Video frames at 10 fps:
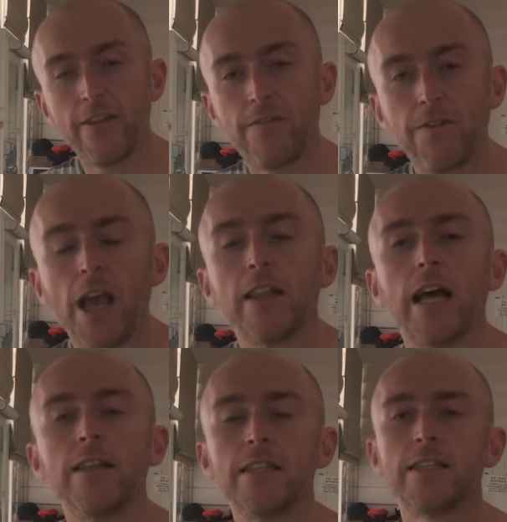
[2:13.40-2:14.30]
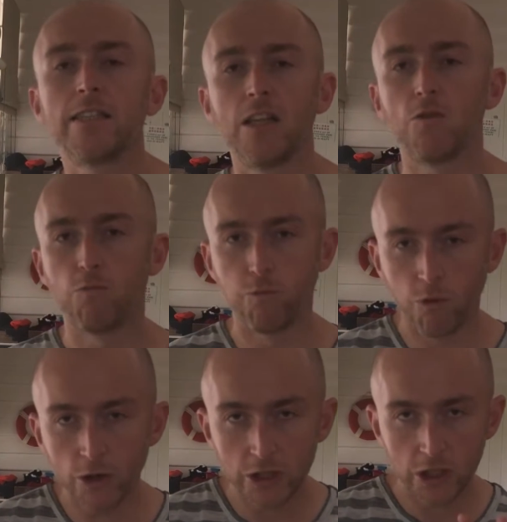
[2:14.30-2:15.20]
the fear and understand
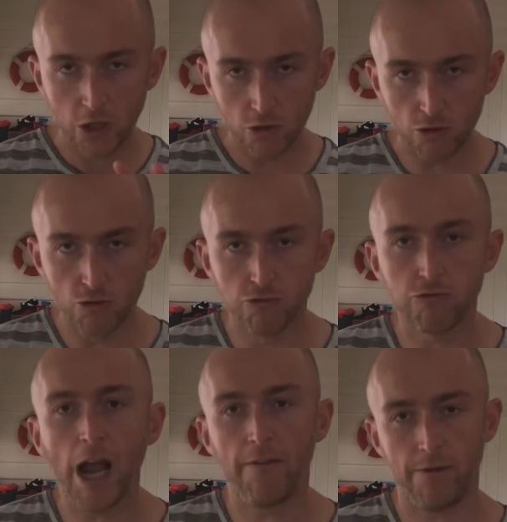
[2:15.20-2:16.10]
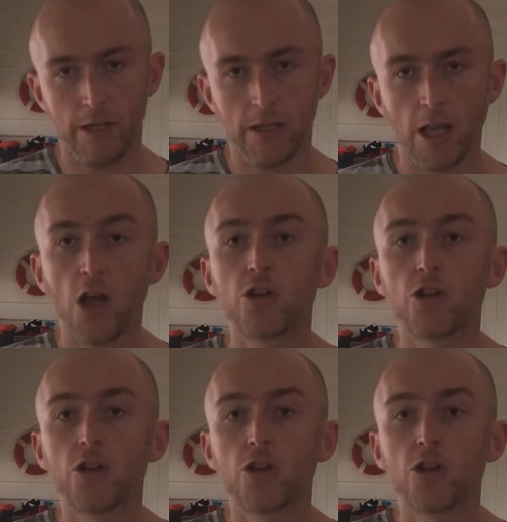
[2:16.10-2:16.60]
what's driving it,